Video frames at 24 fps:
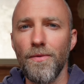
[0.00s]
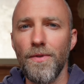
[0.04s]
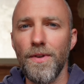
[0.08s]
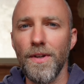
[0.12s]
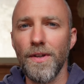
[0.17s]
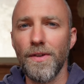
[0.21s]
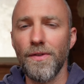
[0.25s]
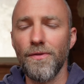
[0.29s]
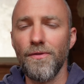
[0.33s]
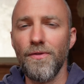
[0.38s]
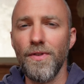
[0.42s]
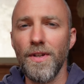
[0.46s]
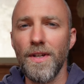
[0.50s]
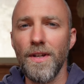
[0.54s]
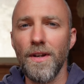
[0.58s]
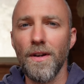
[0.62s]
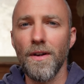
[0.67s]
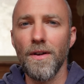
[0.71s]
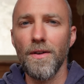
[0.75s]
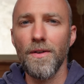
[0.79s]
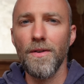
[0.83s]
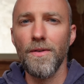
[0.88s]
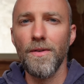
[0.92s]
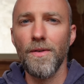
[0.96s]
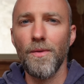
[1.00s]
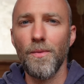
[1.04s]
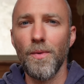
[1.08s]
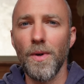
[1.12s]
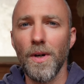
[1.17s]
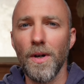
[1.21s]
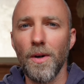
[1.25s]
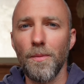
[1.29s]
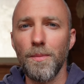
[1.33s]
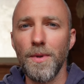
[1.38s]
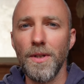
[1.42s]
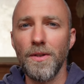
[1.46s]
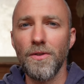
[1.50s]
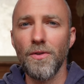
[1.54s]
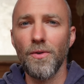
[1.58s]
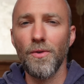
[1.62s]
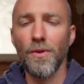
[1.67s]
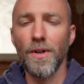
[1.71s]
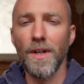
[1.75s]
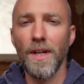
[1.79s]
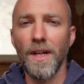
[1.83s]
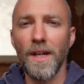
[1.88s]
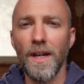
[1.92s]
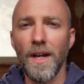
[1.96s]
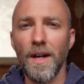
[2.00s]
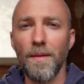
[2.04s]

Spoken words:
this video where I'll be talking